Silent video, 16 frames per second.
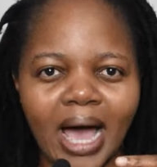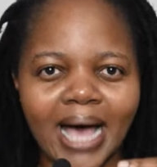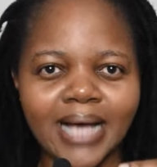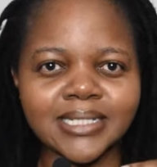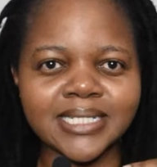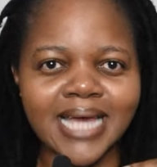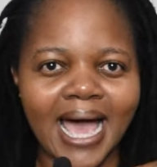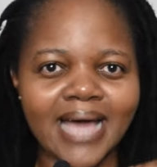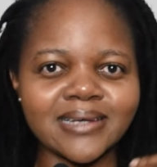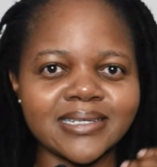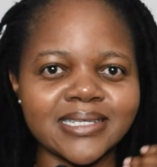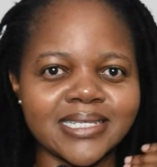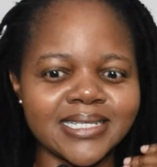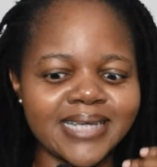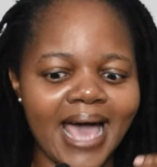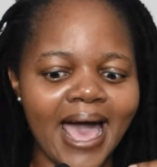for us to
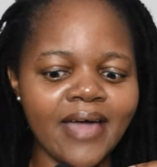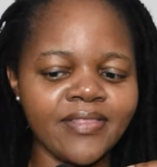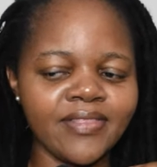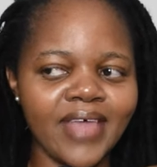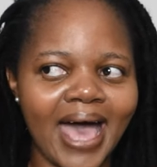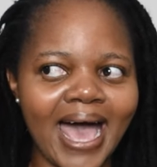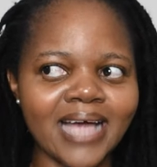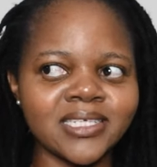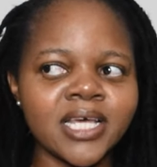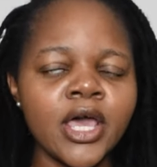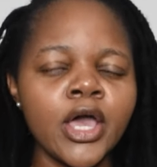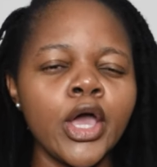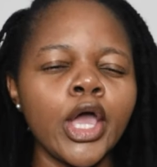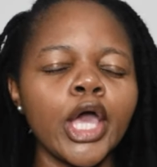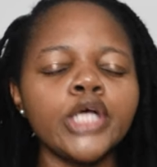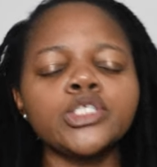understand that
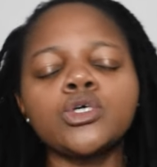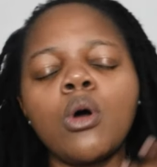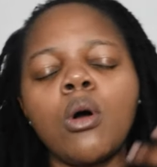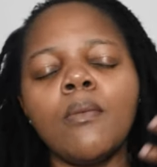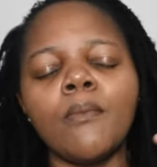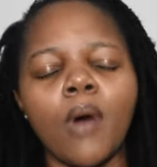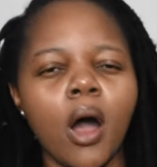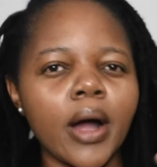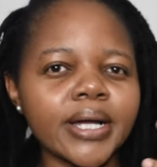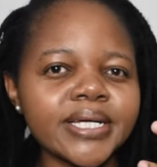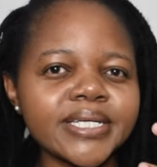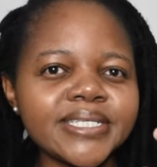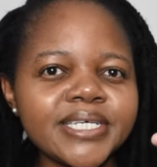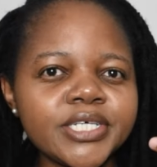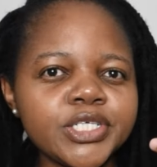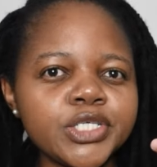it's all
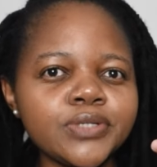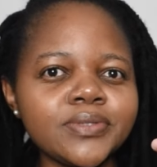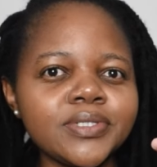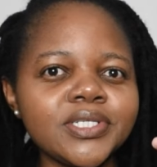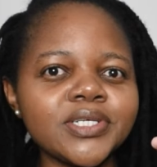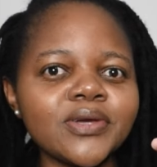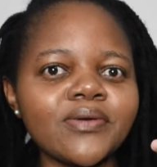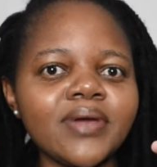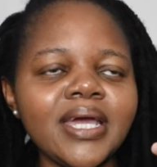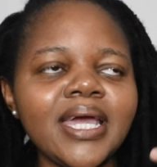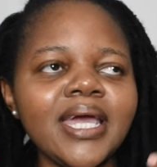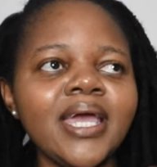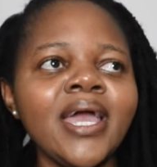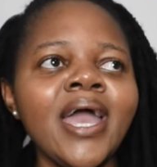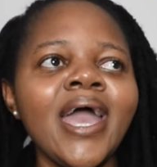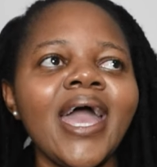marketing to a
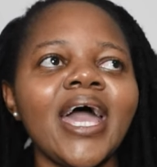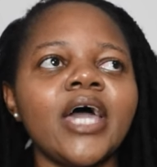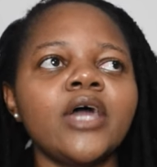degree,